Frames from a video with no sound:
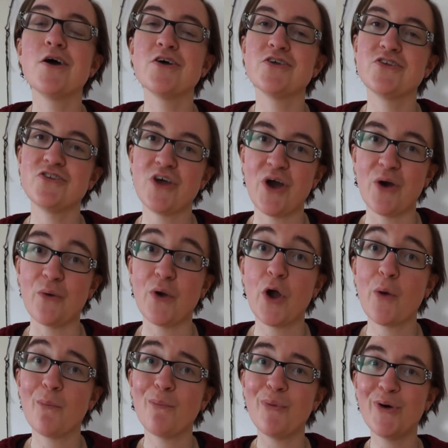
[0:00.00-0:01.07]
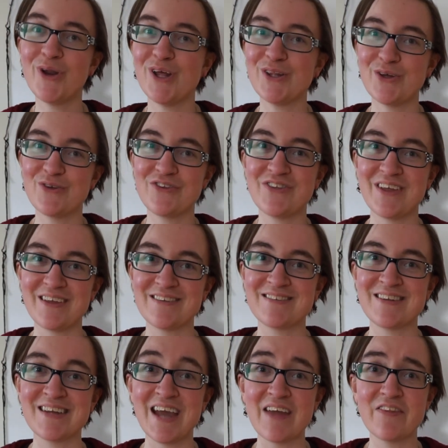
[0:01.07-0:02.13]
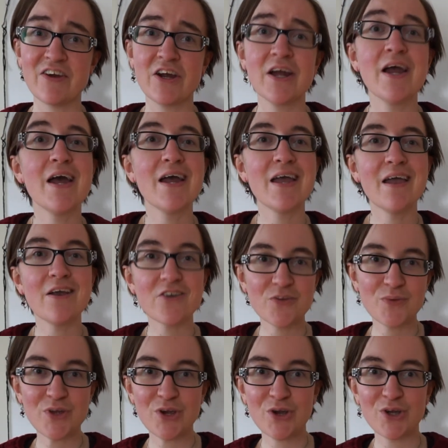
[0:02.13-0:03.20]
So, putting those things together, here's what you're